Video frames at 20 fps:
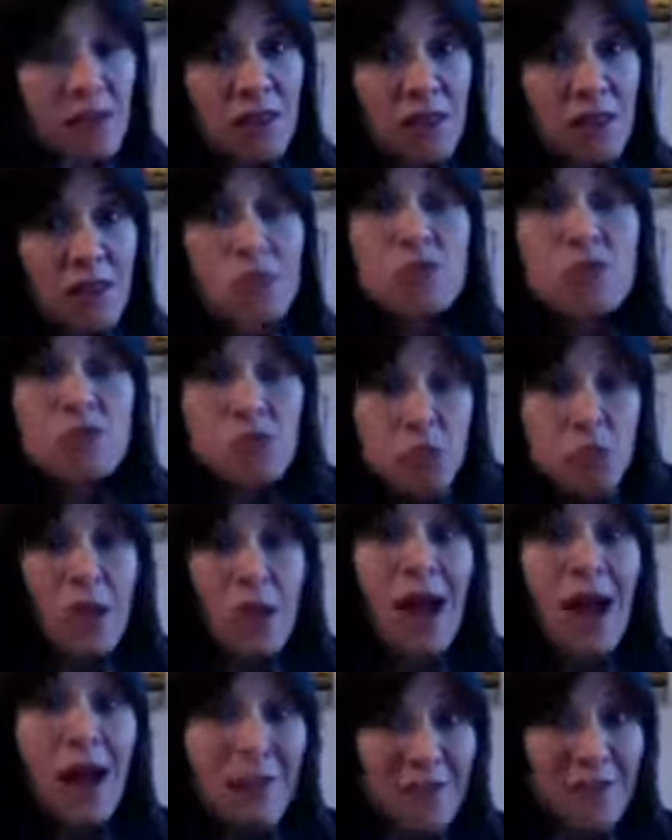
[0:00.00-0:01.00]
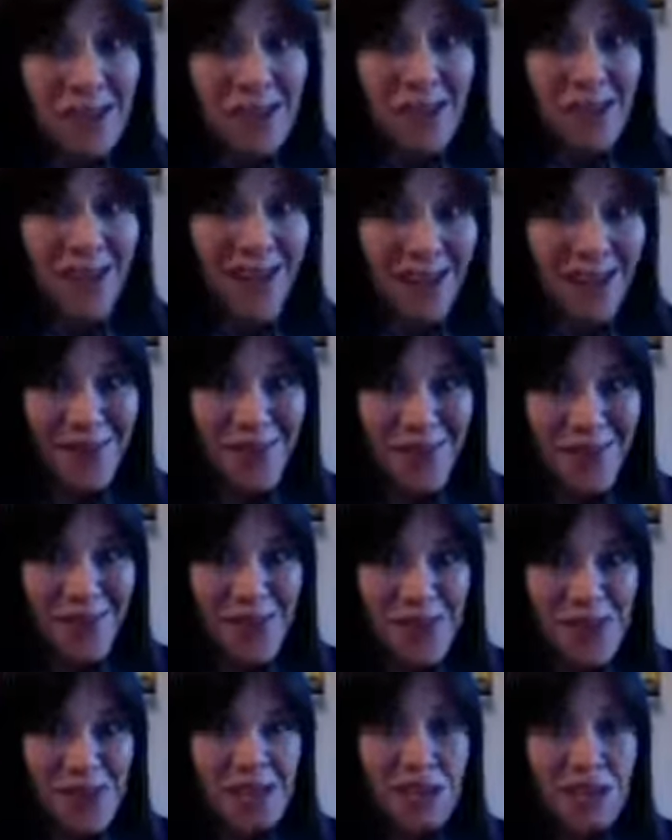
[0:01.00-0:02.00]
that you do have the time
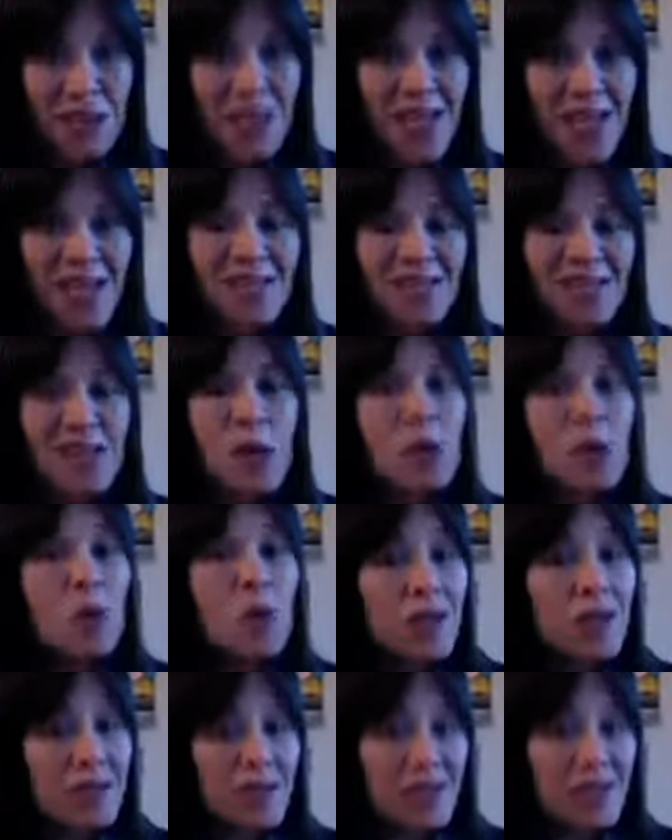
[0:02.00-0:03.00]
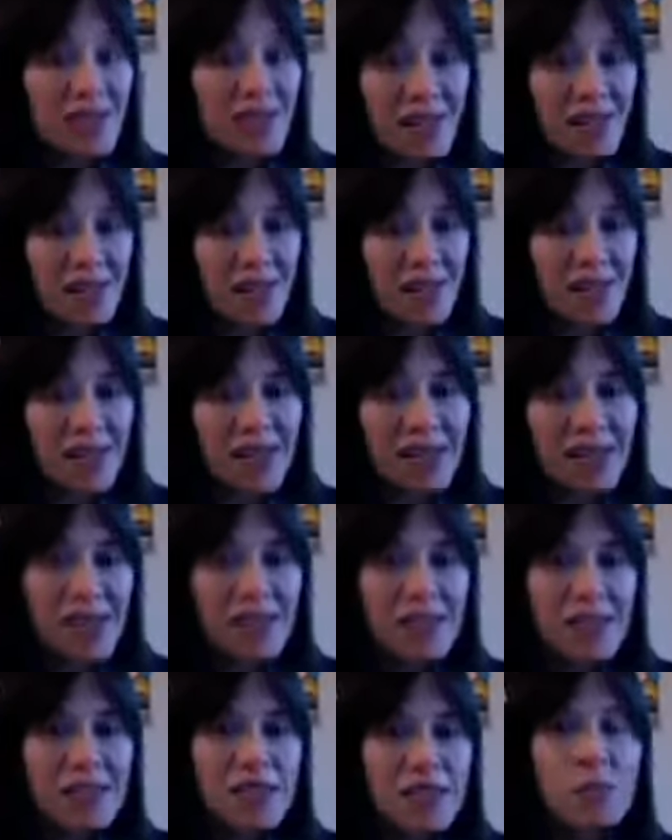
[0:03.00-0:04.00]
to create what you need,
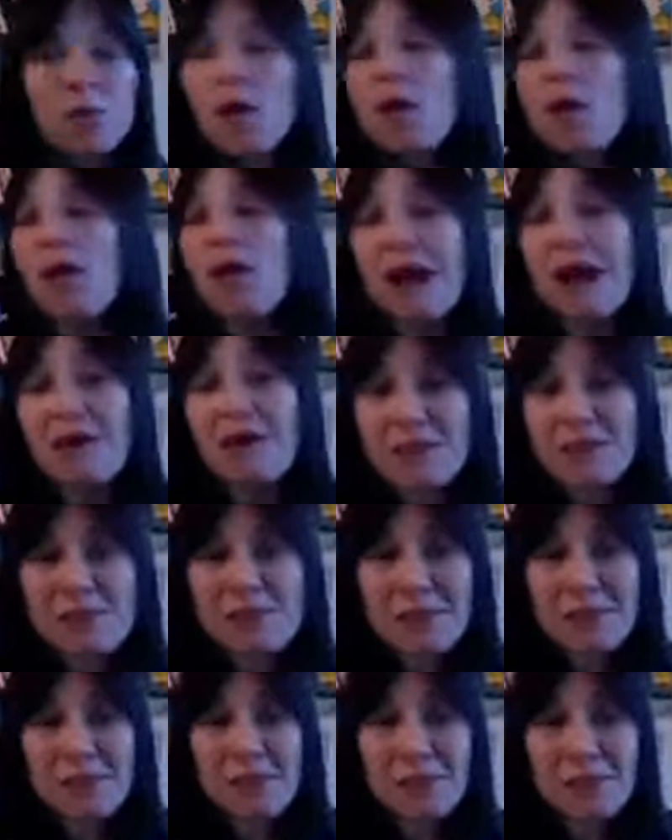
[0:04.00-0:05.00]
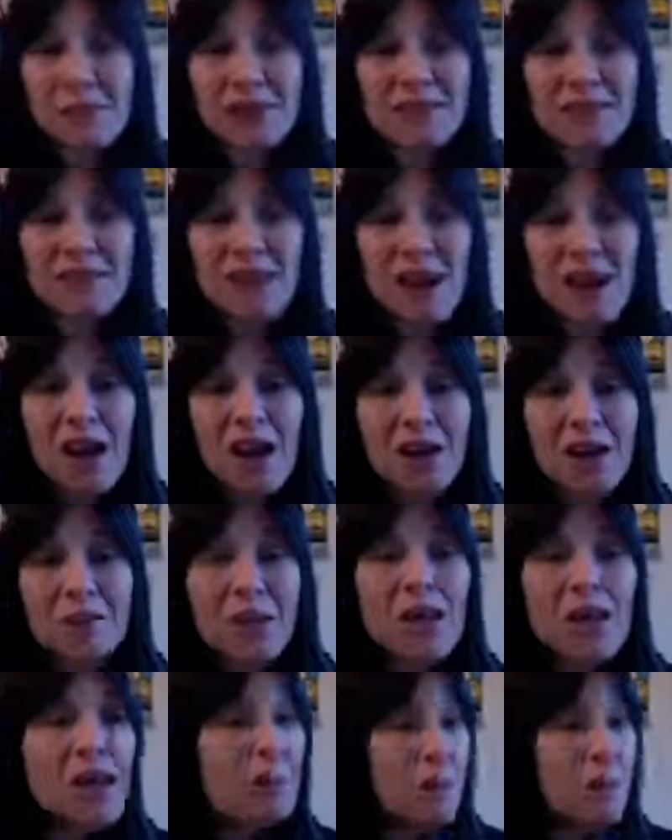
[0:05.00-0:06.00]
right? And so we all have that same amount of
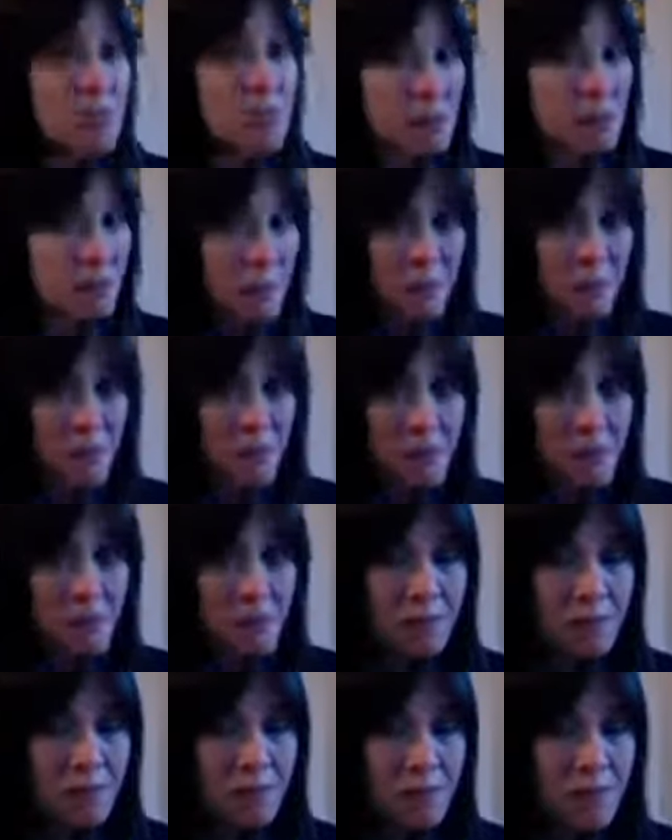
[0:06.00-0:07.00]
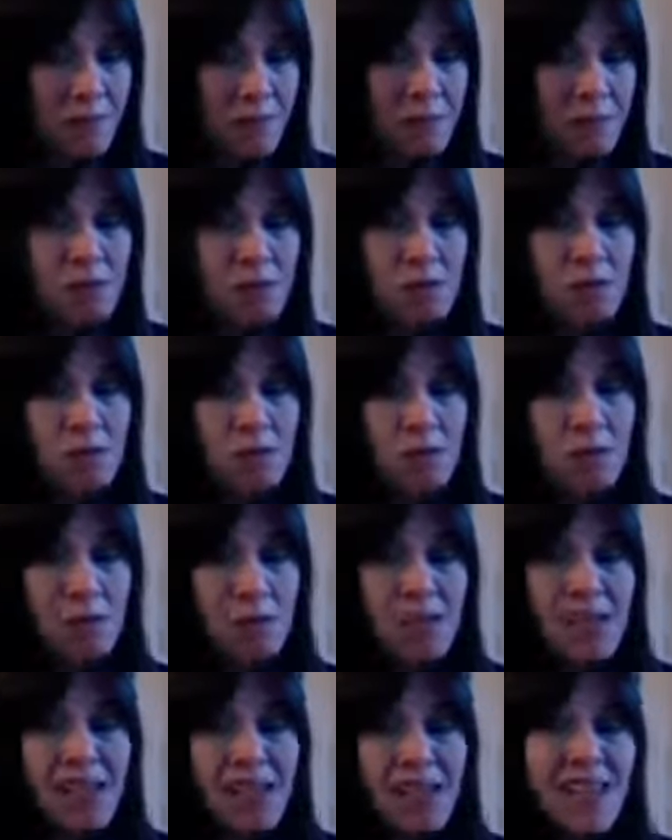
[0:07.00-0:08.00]
time, but some people seem to be able
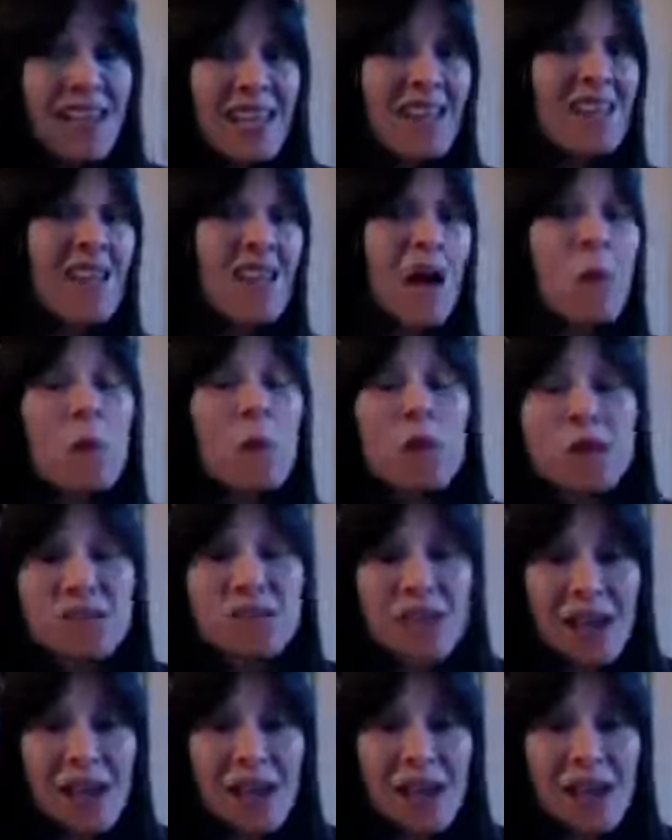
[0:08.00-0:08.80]
to get a lot more